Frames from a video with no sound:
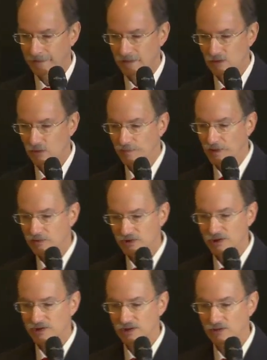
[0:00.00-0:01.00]
So we
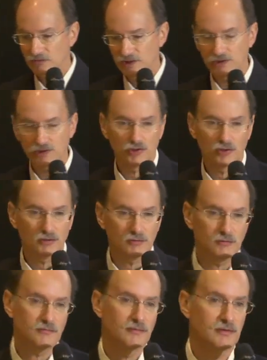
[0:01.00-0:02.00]
published this in a physics
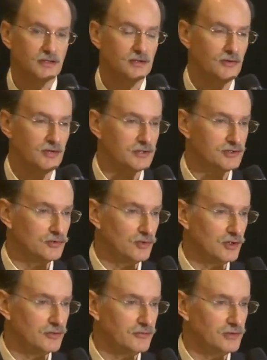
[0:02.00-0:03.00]
journal in
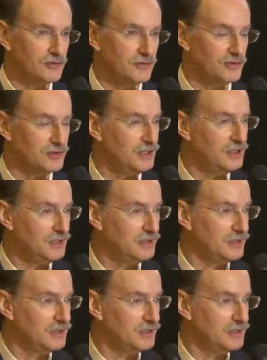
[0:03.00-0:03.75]
2012 and 13,